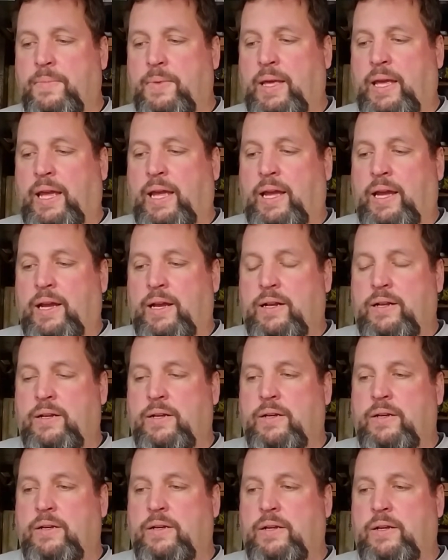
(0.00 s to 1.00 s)

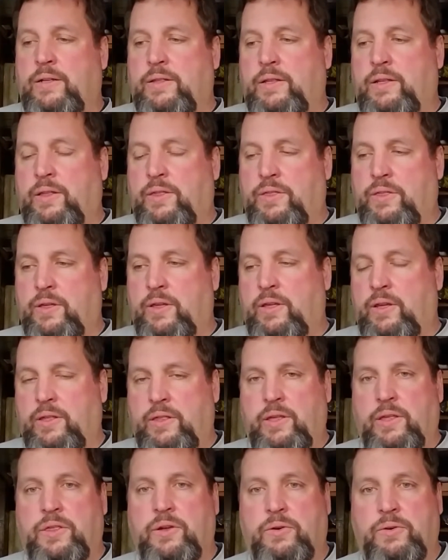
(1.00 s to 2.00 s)
And
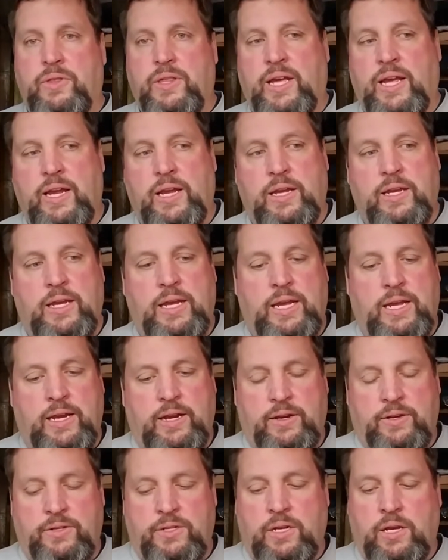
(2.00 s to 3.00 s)
the third thing
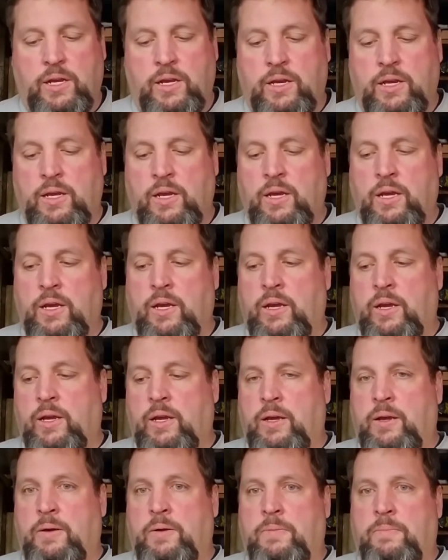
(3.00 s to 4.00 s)
is
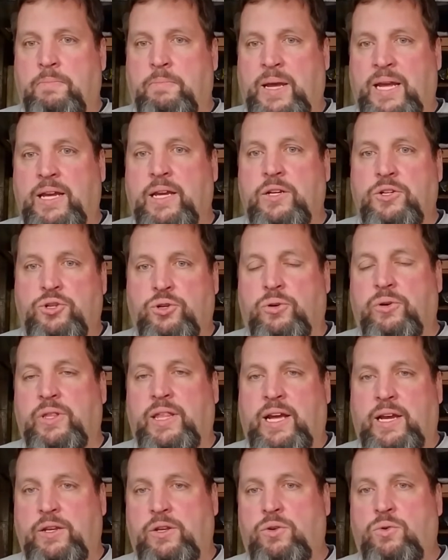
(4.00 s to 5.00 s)
making sure
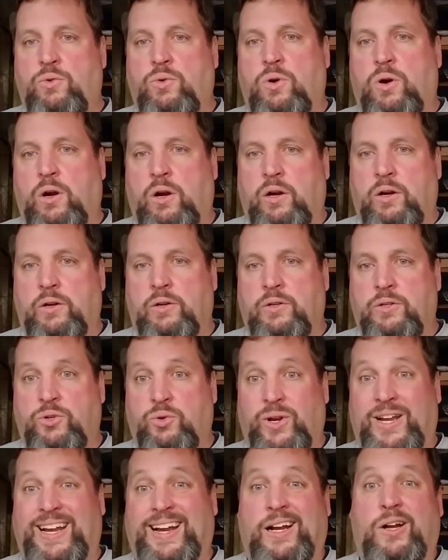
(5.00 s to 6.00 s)
that you are
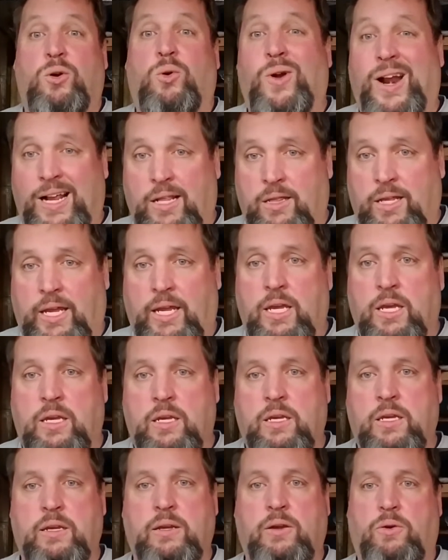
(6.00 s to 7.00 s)
doing it correctly.
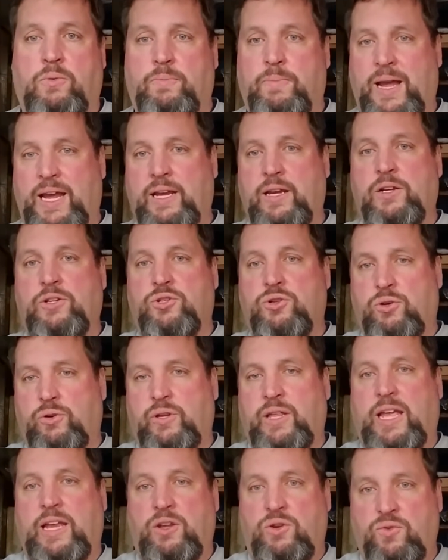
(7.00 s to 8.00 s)
Making sure
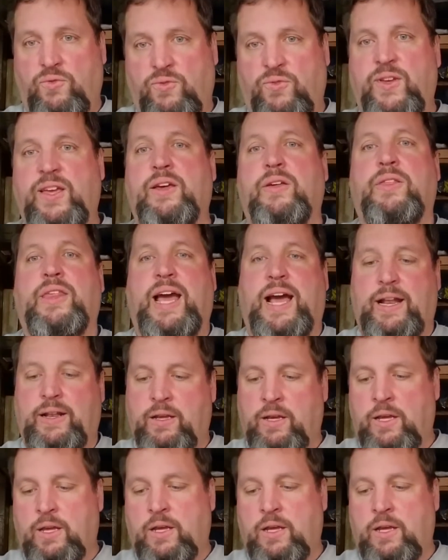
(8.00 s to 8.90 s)
that you feel that,